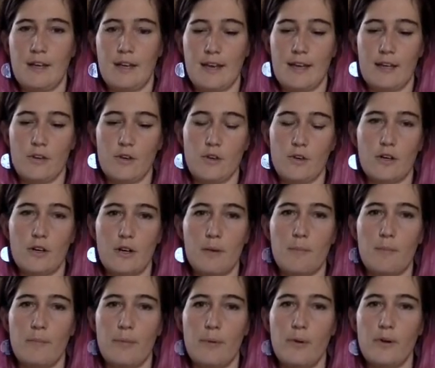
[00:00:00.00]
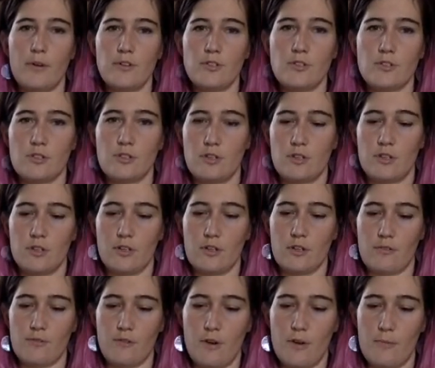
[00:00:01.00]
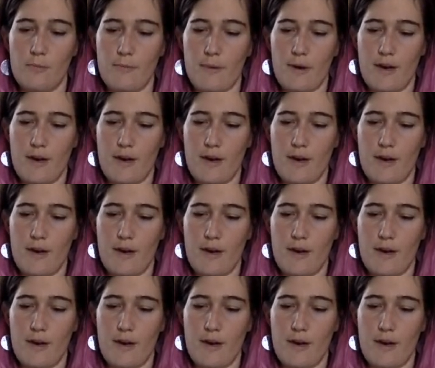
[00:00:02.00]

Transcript: and you're going to push your rope